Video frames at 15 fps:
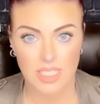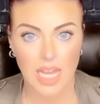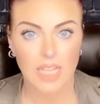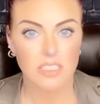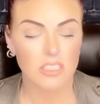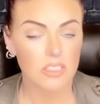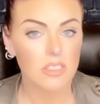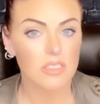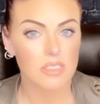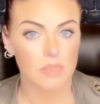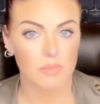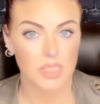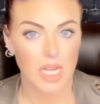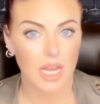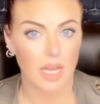That took
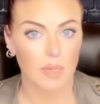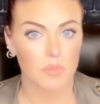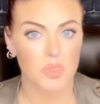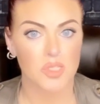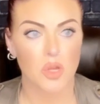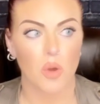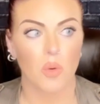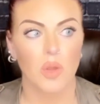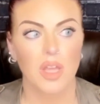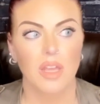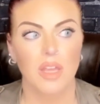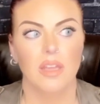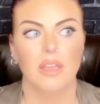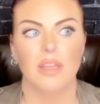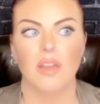some time. So
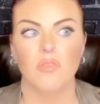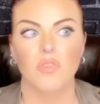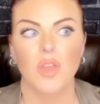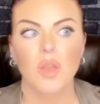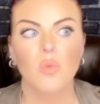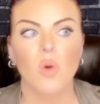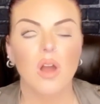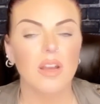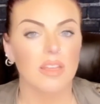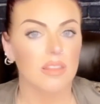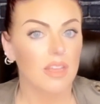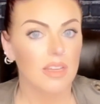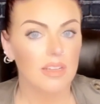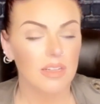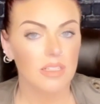if they wanted,
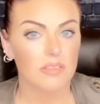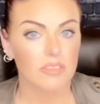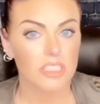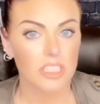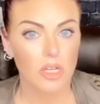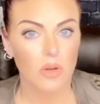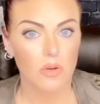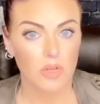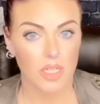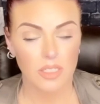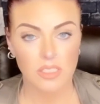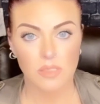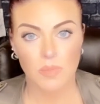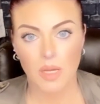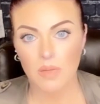they could have shown,
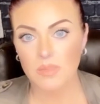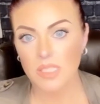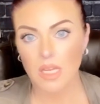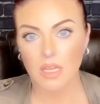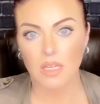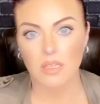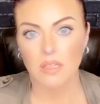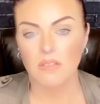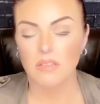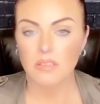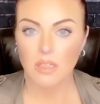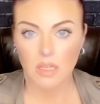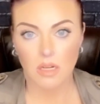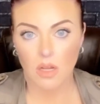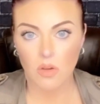here's Bob Saget,
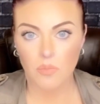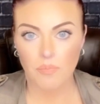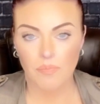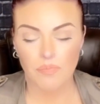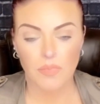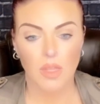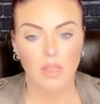you know.